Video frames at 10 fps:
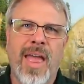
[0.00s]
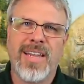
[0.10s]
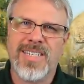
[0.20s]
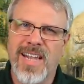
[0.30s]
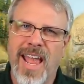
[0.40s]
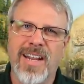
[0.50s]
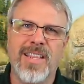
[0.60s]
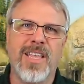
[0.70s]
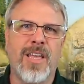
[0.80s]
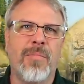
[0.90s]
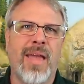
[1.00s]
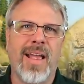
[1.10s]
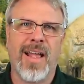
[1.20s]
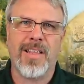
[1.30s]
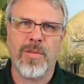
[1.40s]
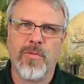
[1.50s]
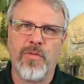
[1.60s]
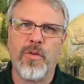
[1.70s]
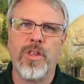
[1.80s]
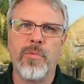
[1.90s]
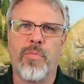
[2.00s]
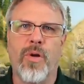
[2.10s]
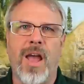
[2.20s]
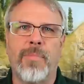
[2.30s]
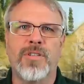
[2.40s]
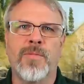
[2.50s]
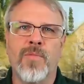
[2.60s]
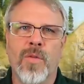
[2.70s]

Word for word: sanded them, and got them fully prepped